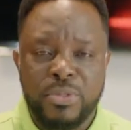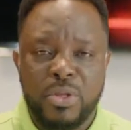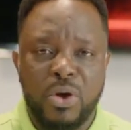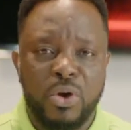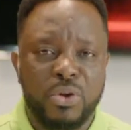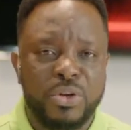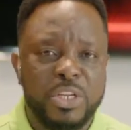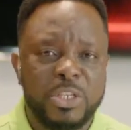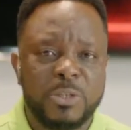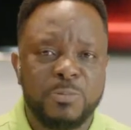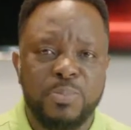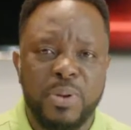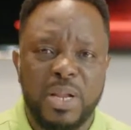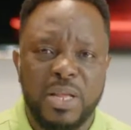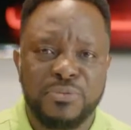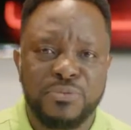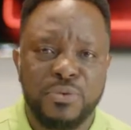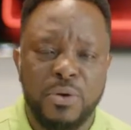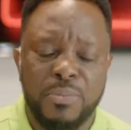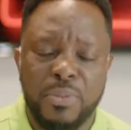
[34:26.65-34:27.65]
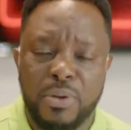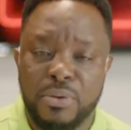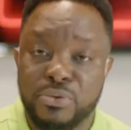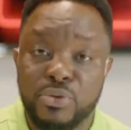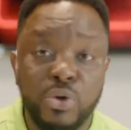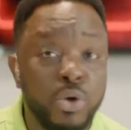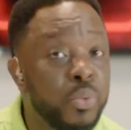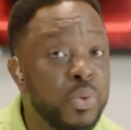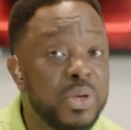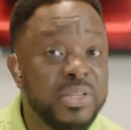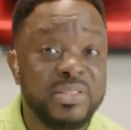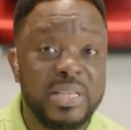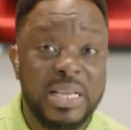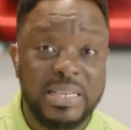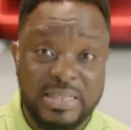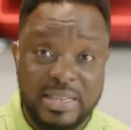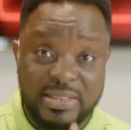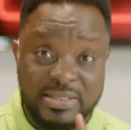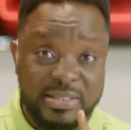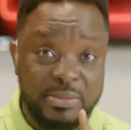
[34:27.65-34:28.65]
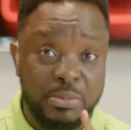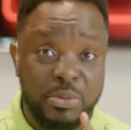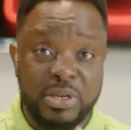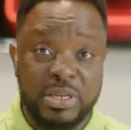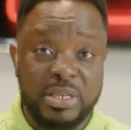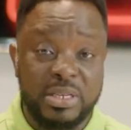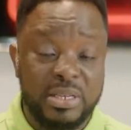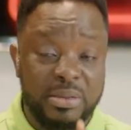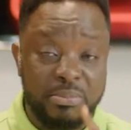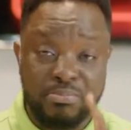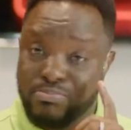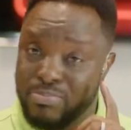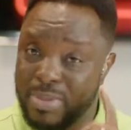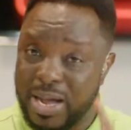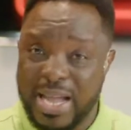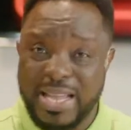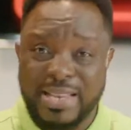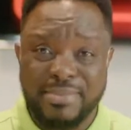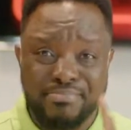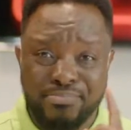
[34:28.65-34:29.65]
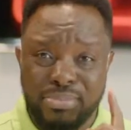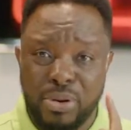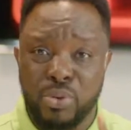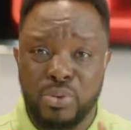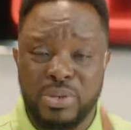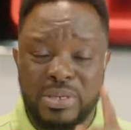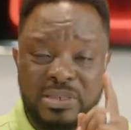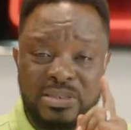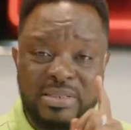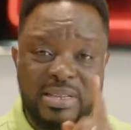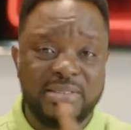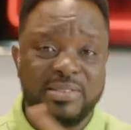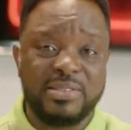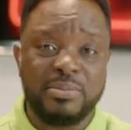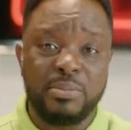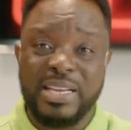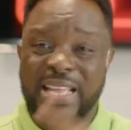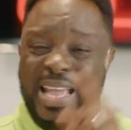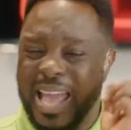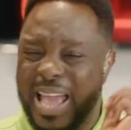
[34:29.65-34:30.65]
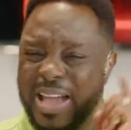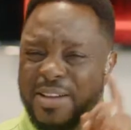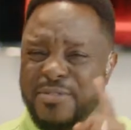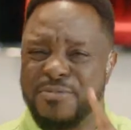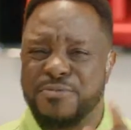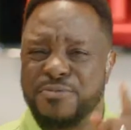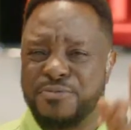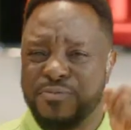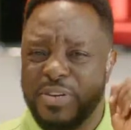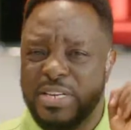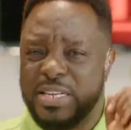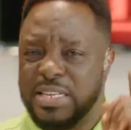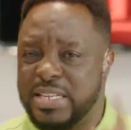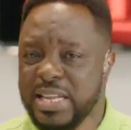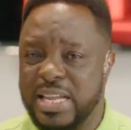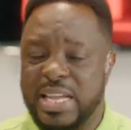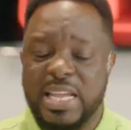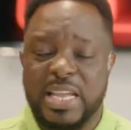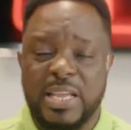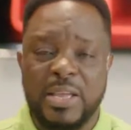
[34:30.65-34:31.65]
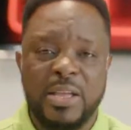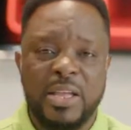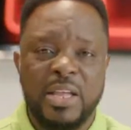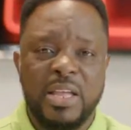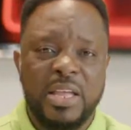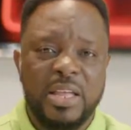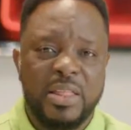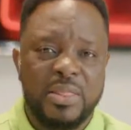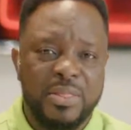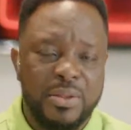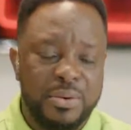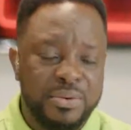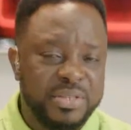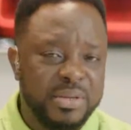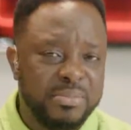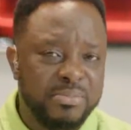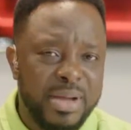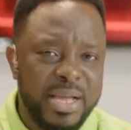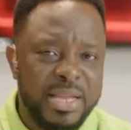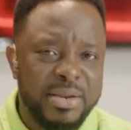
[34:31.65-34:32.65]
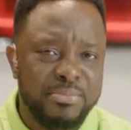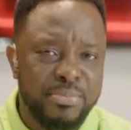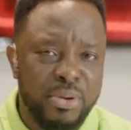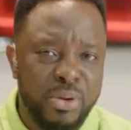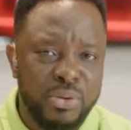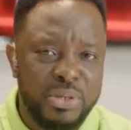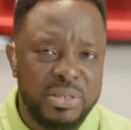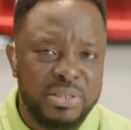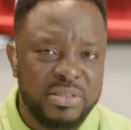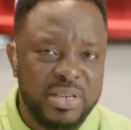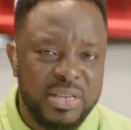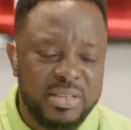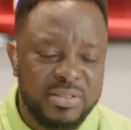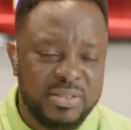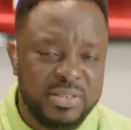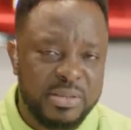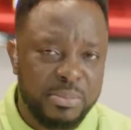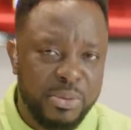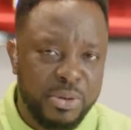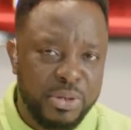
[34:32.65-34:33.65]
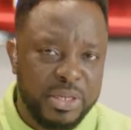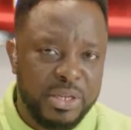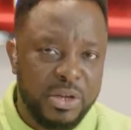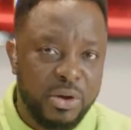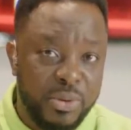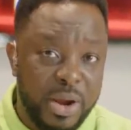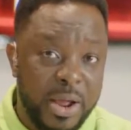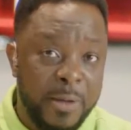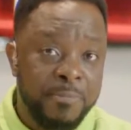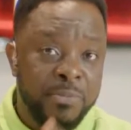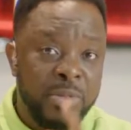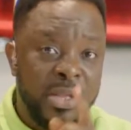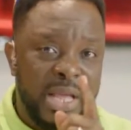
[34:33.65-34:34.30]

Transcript: On this platform, there is always a testimony, mind-blowing testimony. Every day, there is a mind-blowing testimony, all right?